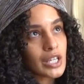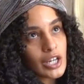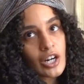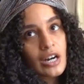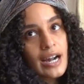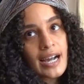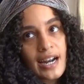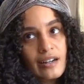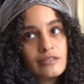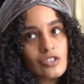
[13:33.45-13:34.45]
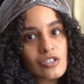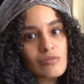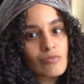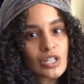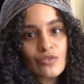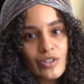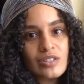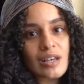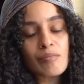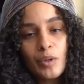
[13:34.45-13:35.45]
here, I kind of just reach for the
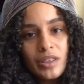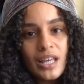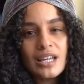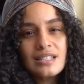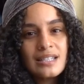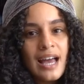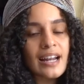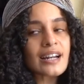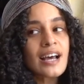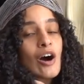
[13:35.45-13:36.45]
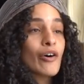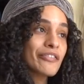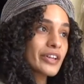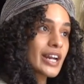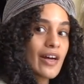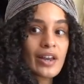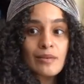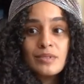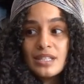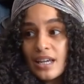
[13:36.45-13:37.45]
same three things, and hopefully now that
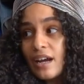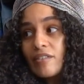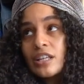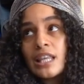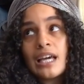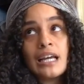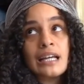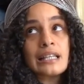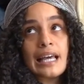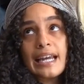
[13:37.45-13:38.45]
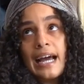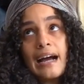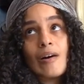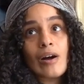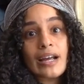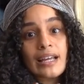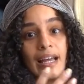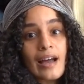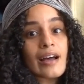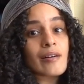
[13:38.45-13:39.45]
I'm seeing everything laid out, I
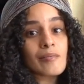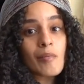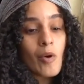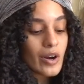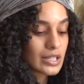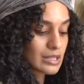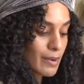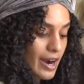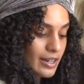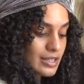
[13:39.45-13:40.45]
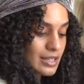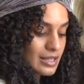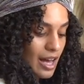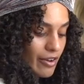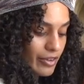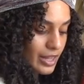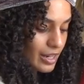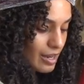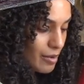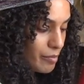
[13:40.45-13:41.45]
get more inspired to style
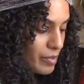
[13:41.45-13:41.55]
everything up,